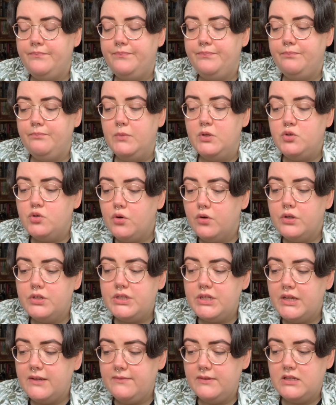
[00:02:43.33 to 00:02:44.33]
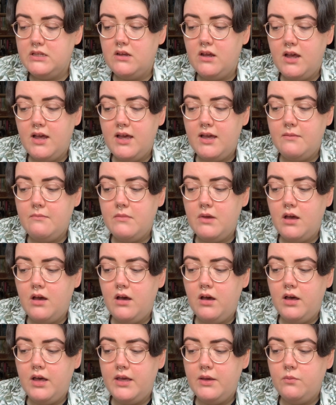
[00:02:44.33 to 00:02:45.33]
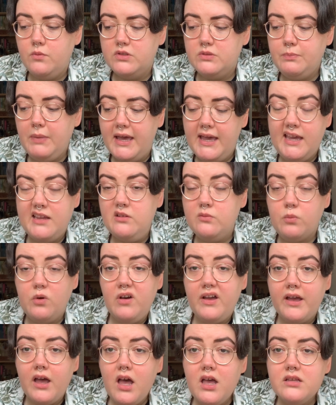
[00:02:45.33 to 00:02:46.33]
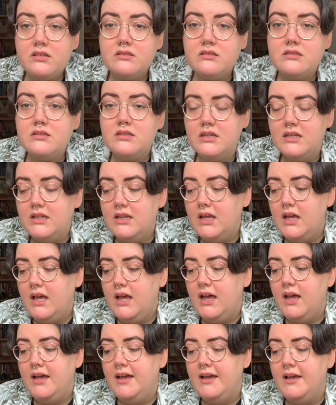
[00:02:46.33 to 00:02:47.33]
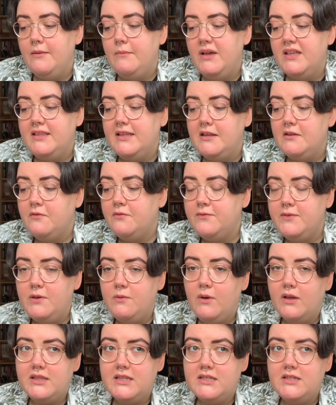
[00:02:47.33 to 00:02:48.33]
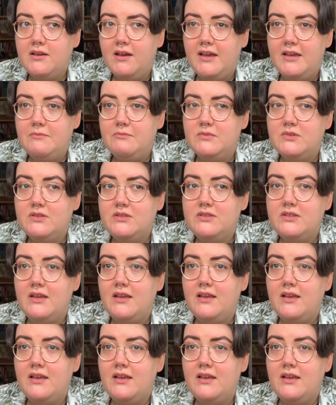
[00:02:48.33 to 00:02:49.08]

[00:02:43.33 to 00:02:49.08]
Majority of the time I was paid what I asked, and then a few other times